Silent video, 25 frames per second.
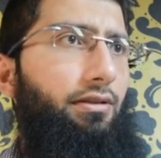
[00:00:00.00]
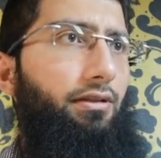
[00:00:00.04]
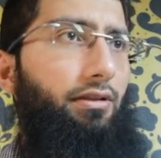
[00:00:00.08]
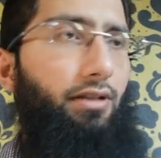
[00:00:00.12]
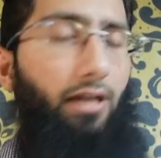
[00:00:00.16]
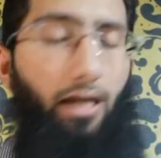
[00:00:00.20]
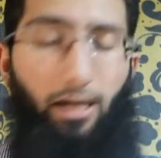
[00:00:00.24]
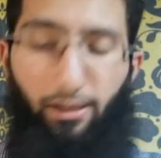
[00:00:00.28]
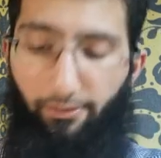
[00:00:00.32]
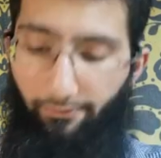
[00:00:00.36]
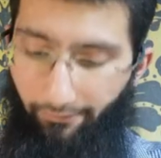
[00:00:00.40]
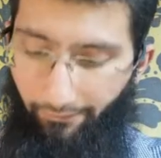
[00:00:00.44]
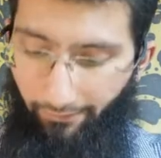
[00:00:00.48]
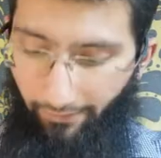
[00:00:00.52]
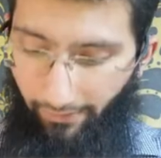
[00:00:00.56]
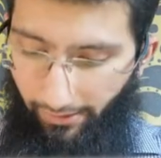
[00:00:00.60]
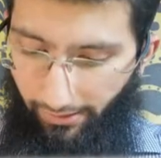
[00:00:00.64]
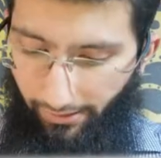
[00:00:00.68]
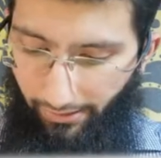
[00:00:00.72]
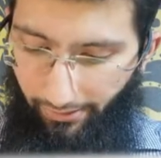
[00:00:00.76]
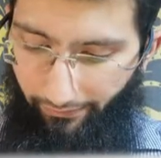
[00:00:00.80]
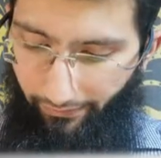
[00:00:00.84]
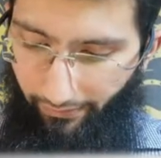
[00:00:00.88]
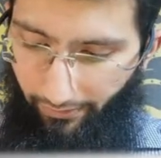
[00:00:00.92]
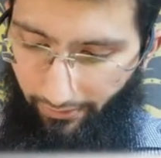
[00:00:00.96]
Yeah,
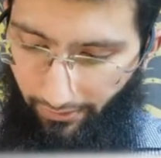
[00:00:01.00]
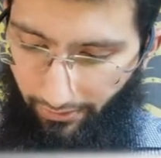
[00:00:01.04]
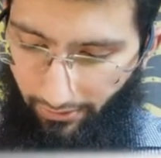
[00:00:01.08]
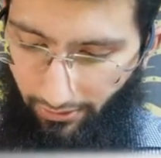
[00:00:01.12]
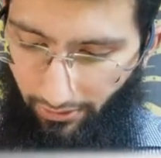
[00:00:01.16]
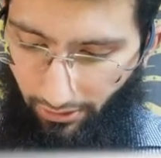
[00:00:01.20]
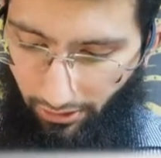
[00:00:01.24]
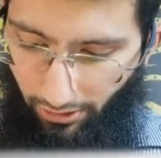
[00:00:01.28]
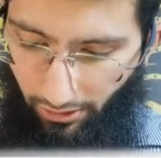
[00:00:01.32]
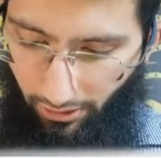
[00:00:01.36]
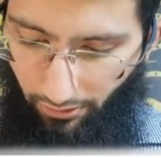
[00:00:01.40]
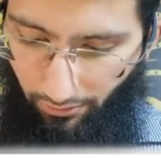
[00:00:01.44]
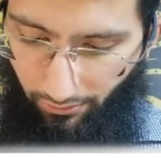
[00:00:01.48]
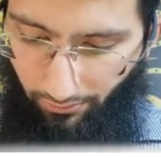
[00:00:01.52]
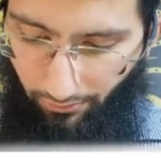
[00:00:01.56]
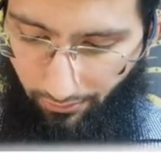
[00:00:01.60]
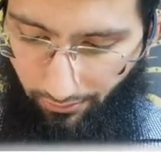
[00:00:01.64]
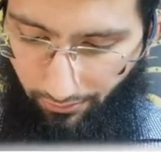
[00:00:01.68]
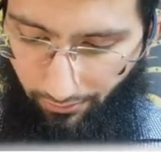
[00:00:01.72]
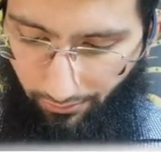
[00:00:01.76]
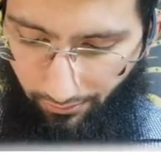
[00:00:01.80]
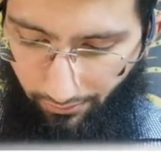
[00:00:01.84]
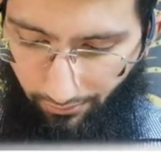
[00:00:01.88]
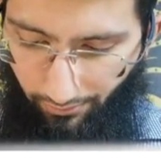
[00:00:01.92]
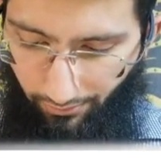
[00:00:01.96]
5. So
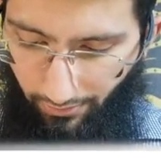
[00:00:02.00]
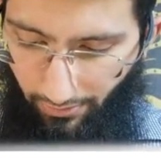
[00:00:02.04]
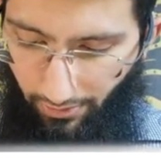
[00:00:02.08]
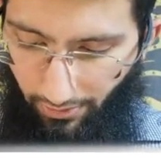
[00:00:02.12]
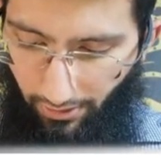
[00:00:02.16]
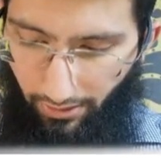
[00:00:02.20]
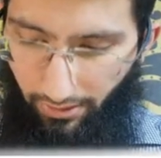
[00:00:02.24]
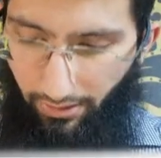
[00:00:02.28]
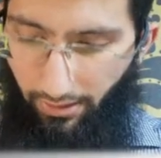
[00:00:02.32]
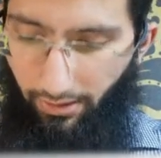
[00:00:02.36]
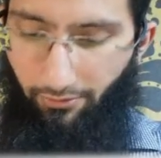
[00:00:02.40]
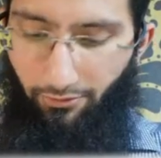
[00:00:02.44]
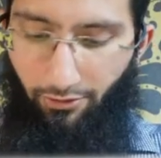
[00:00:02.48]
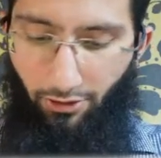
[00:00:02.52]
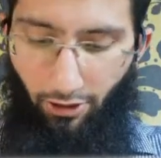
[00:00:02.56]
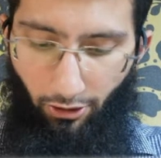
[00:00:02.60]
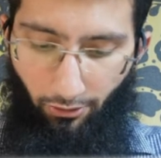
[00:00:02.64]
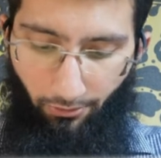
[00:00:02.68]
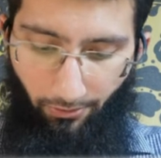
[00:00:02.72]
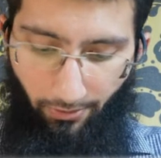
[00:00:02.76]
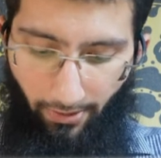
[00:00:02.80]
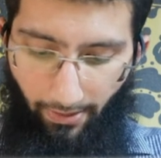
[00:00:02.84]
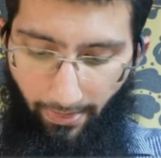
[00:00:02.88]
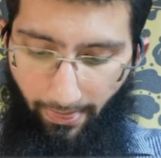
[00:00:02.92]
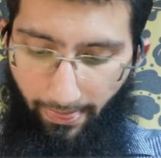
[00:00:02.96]
there we
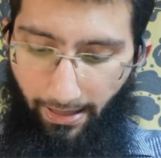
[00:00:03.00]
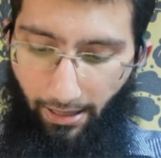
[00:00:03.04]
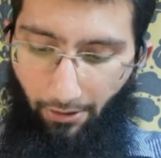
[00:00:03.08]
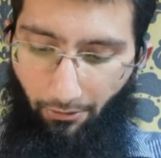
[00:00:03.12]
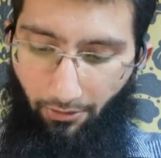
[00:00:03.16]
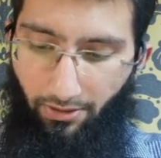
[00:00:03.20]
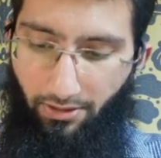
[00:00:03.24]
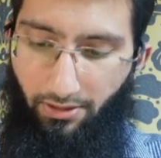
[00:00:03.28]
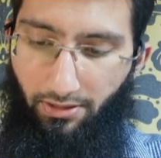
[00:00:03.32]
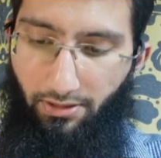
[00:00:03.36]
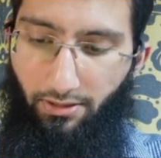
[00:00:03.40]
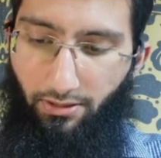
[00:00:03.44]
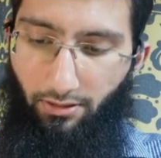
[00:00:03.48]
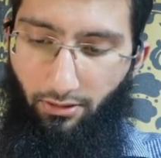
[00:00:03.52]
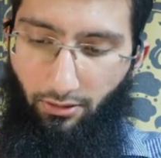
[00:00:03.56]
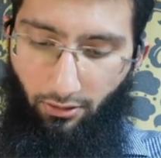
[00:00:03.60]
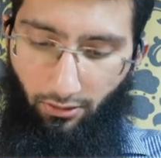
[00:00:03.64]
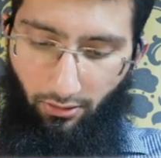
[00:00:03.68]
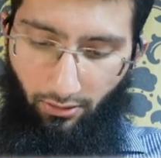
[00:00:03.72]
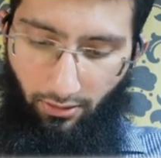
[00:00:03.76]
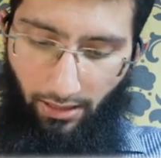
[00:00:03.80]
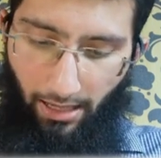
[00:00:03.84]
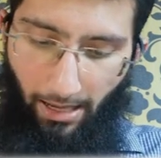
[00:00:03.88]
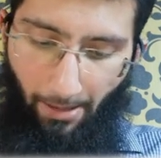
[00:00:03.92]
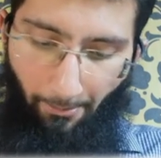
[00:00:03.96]
go. Our
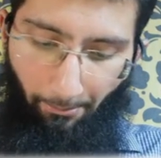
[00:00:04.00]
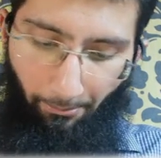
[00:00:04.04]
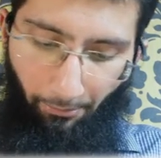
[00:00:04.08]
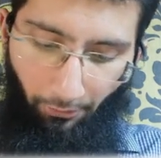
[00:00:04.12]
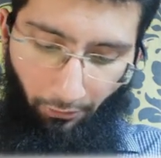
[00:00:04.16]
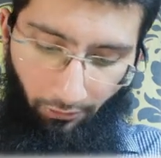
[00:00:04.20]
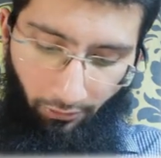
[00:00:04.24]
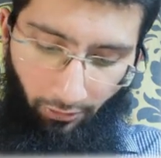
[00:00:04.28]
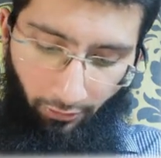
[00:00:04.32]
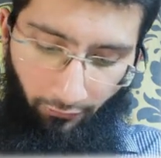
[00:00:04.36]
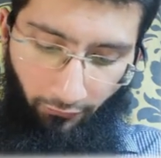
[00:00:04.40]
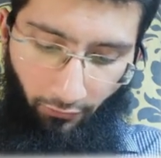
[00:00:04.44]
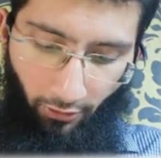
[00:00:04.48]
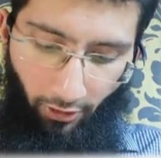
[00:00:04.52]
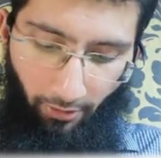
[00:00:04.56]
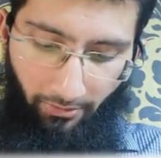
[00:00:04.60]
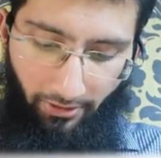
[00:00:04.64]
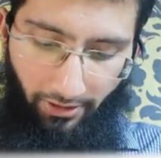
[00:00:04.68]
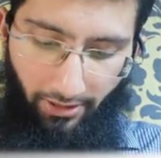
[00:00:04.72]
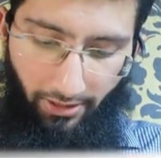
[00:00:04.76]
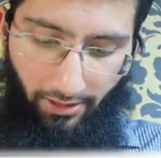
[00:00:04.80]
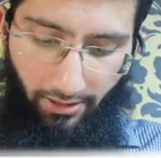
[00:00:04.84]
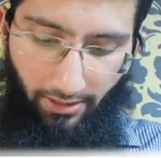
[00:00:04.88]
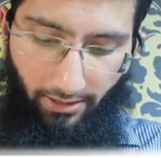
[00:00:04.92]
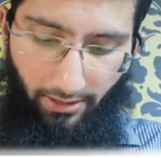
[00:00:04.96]
empirical
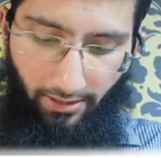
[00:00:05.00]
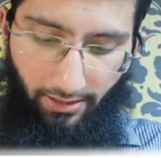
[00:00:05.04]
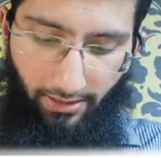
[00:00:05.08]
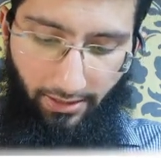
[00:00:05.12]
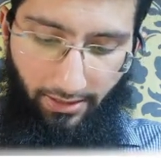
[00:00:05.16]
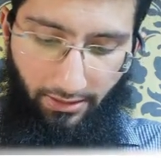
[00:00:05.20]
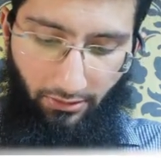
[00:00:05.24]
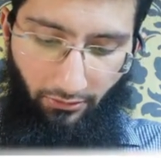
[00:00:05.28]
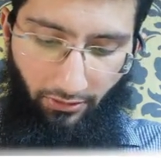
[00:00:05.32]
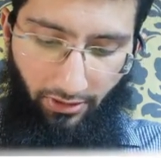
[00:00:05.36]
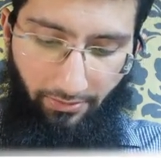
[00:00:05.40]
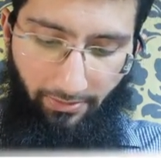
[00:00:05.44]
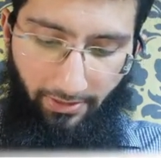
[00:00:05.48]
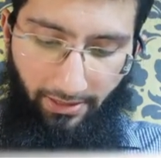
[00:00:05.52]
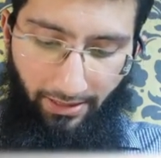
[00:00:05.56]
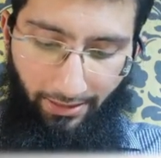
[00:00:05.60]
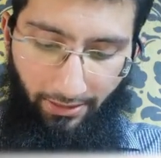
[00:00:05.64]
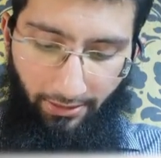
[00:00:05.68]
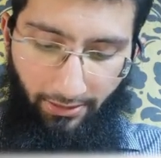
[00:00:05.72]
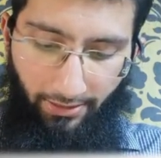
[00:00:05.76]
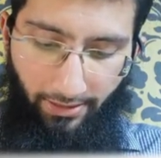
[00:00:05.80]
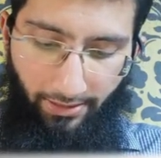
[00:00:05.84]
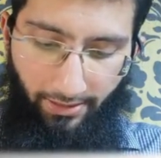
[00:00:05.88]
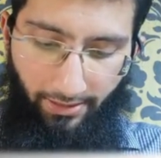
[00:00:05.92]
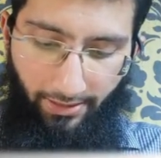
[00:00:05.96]
formulae is going to be
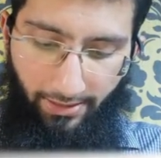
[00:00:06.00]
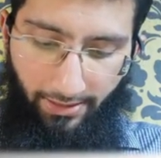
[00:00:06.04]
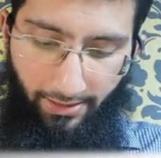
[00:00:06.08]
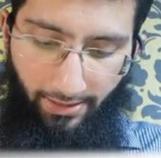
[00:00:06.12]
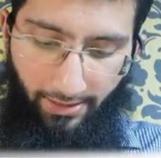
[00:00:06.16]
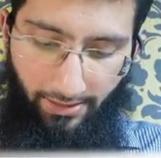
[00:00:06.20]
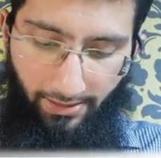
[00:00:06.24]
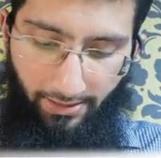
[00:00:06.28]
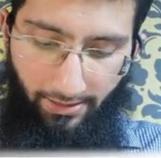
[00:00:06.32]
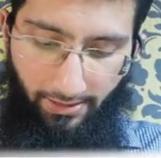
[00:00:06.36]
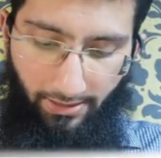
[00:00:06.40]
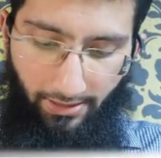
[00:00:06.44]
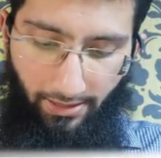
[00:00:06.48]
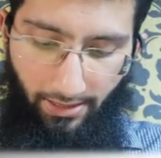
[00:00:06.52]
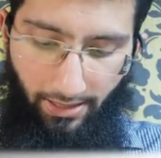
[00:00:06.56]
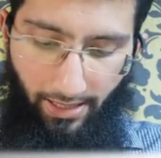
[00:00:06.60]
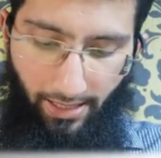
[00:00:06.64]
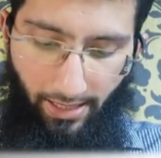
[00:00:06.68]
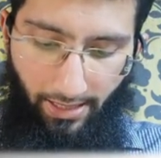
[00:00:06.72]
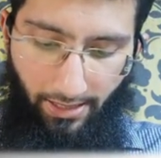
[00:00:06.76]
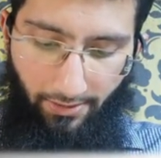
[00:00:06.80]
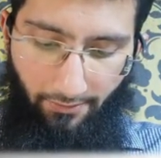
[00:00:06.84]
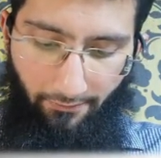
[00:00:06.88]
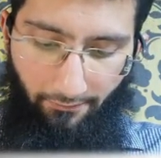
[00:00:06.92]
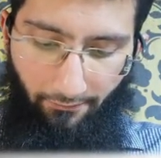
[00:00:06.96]
calculated as
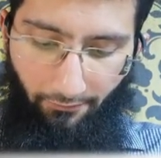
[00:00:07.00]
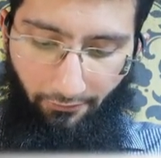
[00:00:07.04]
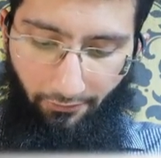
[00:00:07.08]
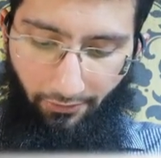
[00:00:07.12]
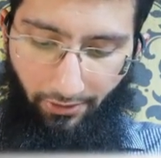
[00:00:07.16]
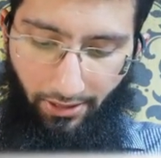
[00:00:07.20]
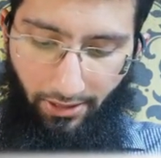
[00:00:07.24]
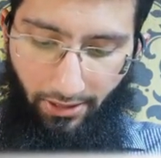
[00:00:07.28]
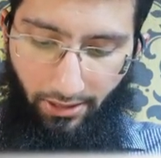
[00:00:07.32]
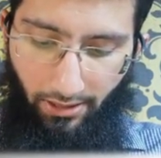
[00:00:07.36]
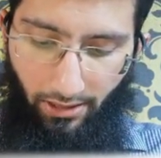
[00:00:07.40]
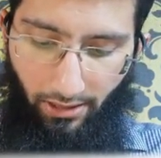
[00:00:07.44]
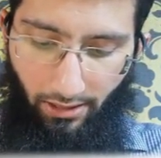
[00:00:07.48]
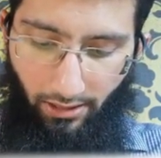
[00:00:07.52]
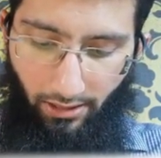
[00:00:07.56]
Ca3